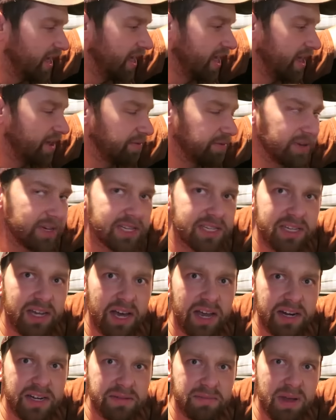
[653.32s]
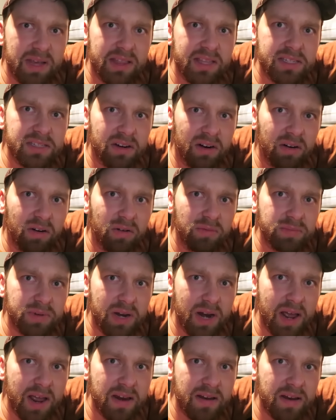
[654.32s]
And we decided to make this our home
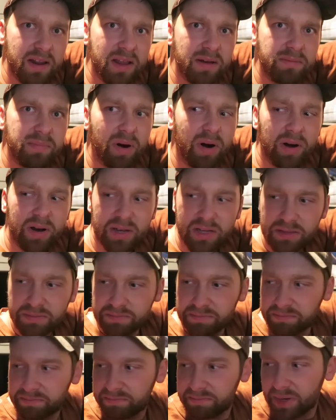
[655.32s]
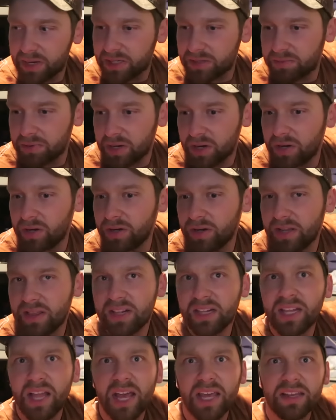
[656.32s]
tonight and park as best we could
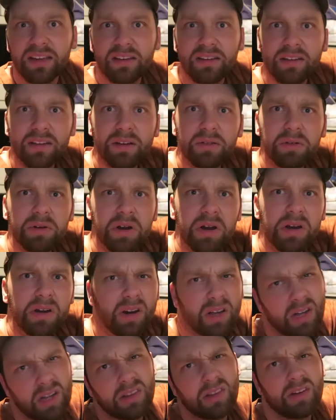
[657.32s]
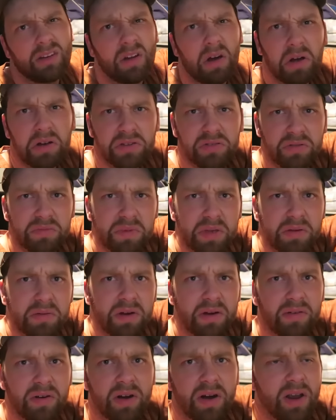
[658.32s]
in the light and whatnot. And I got the dogs with me,
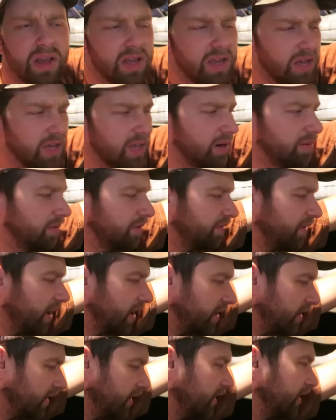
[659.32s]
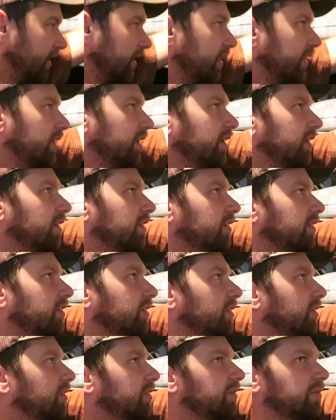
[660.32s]
whatever. It'll be fine.
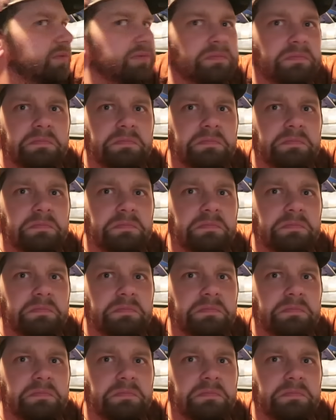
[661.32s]
So